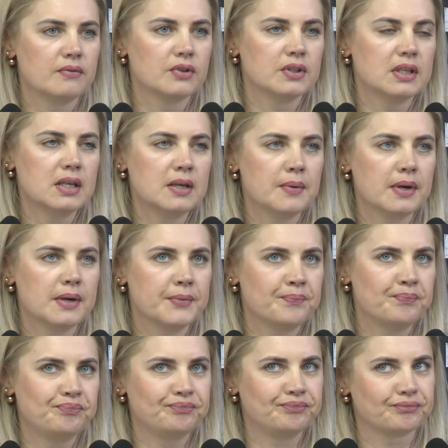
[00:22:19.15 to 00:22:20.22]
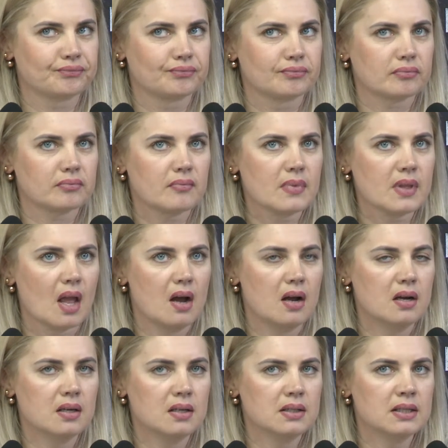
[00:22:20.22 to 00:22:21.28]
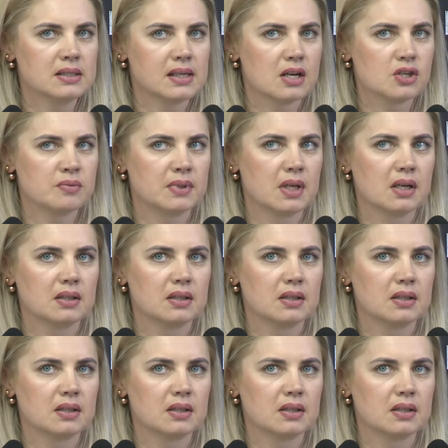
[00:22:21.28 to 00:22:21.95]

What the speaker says: this is not our liability according to the law.